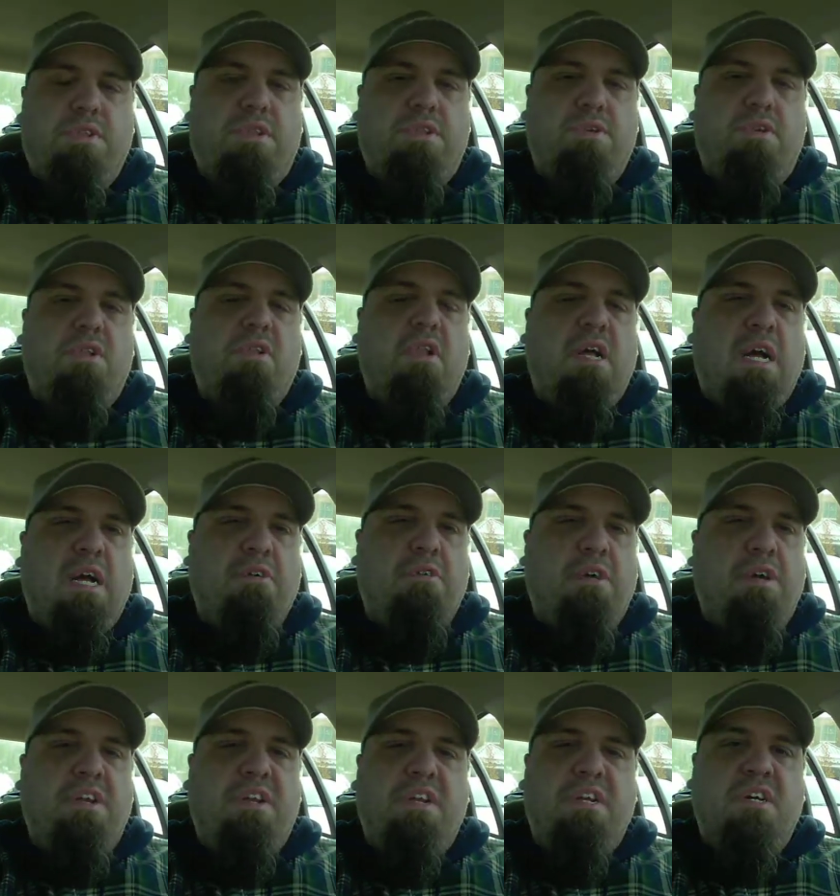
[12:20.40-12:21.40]
through a lot
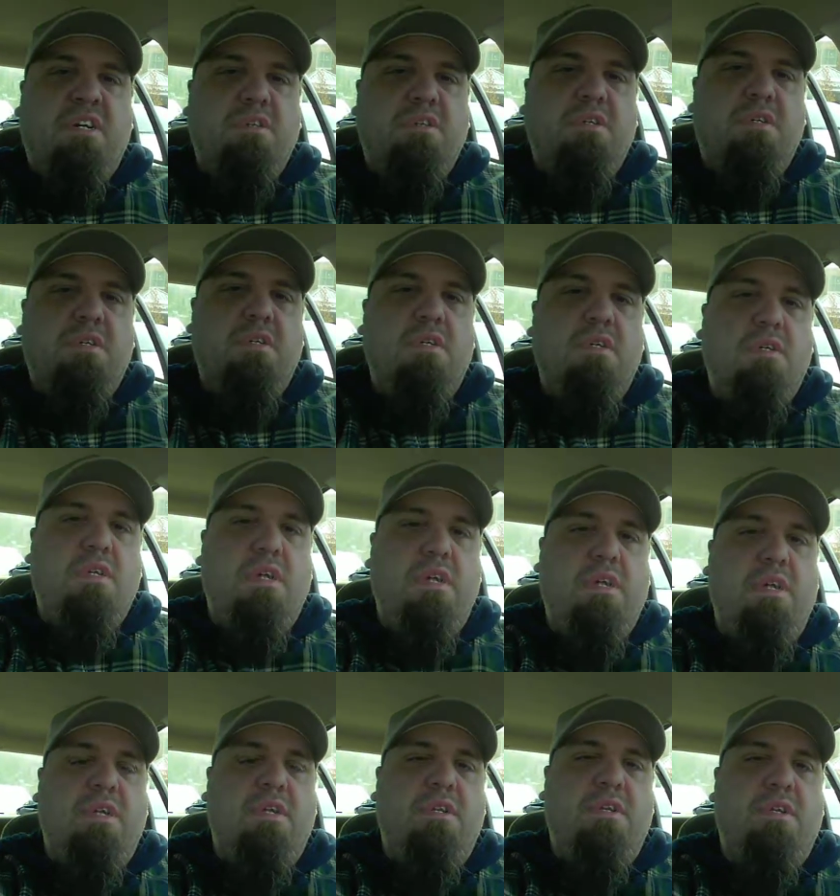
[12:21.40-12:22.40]
right now,
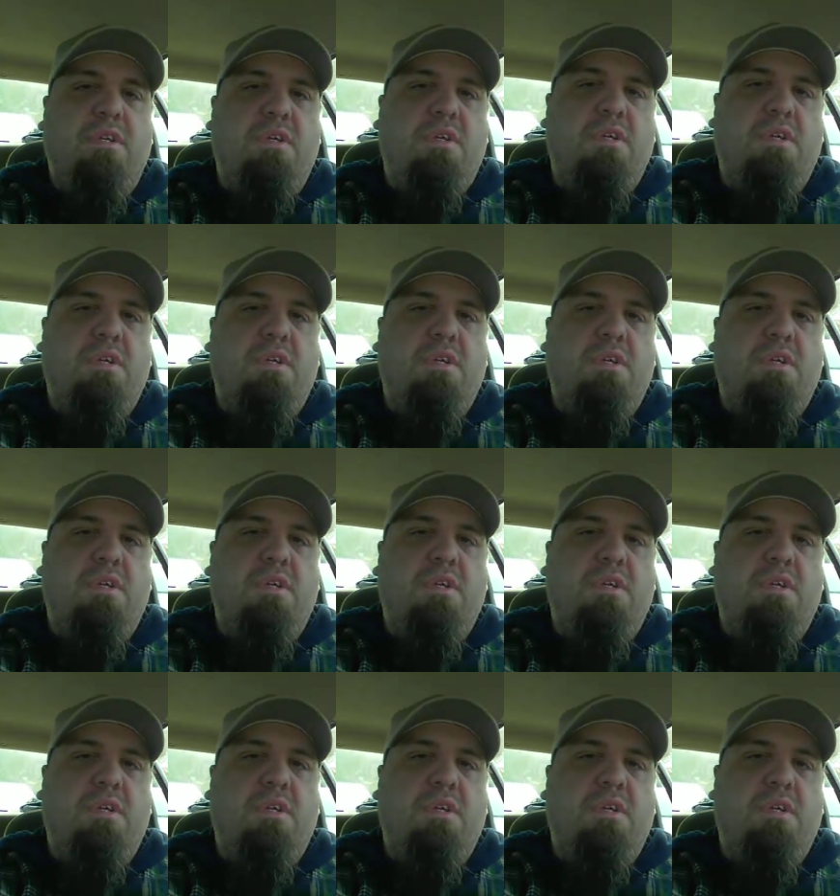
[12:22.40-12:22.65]
and